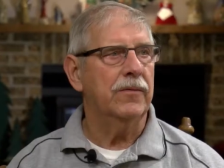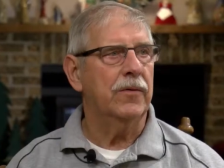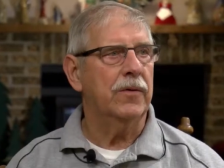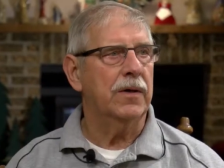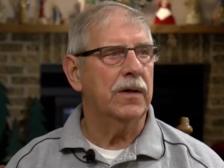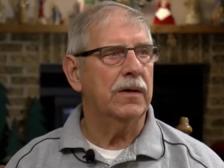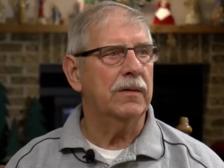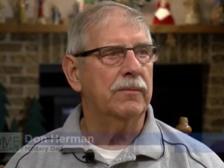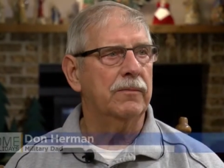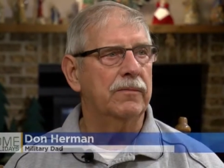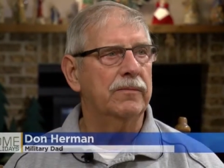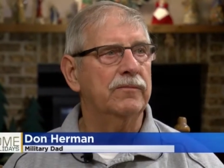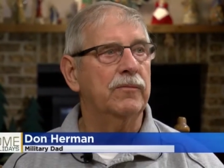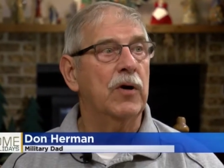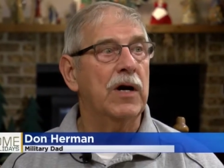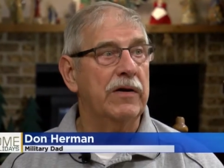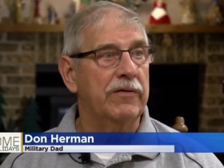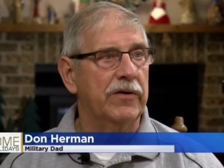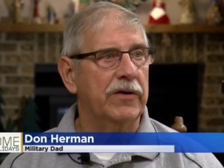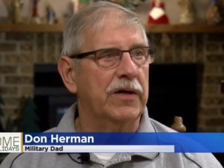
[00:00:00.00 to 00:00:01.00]
for a
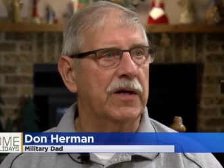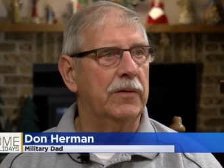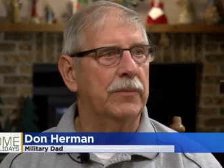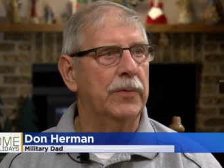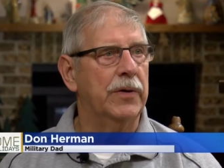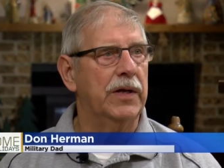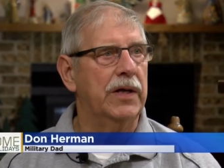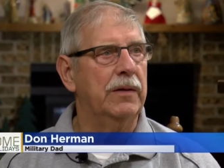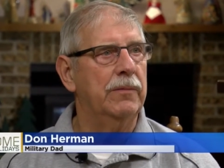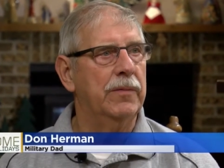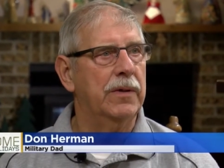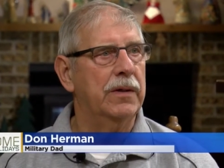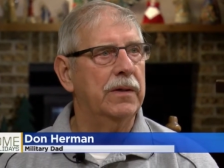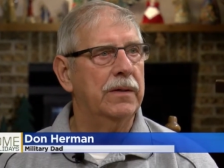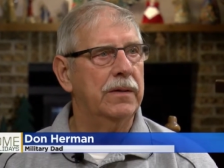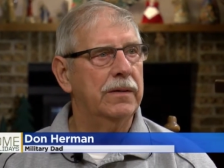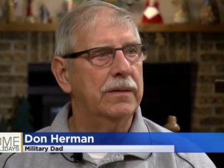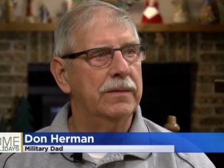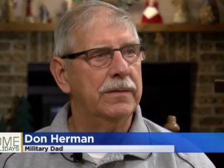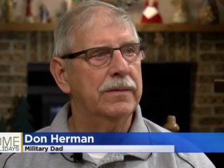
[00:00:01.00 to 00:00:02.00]
private company, but
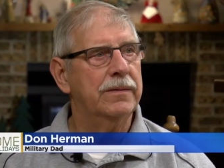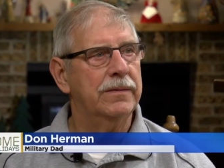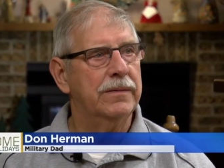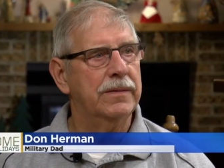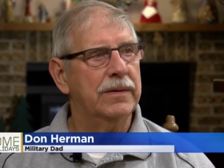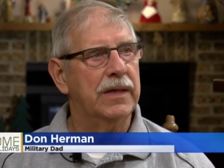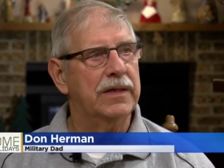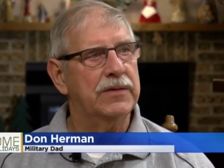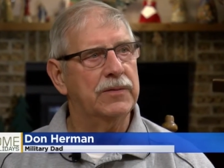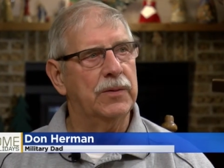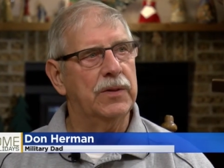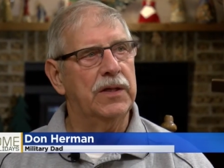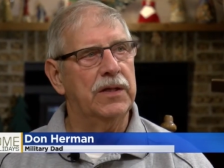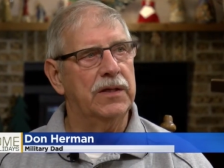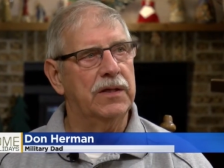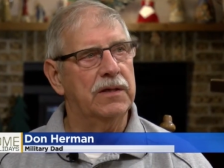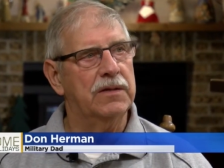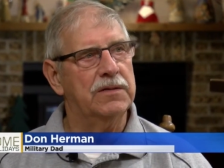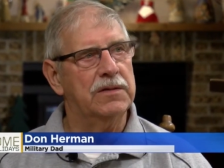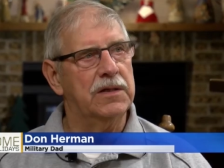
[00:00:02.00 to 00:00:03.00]
that's what he
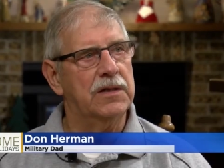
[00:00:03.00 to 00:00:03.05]
does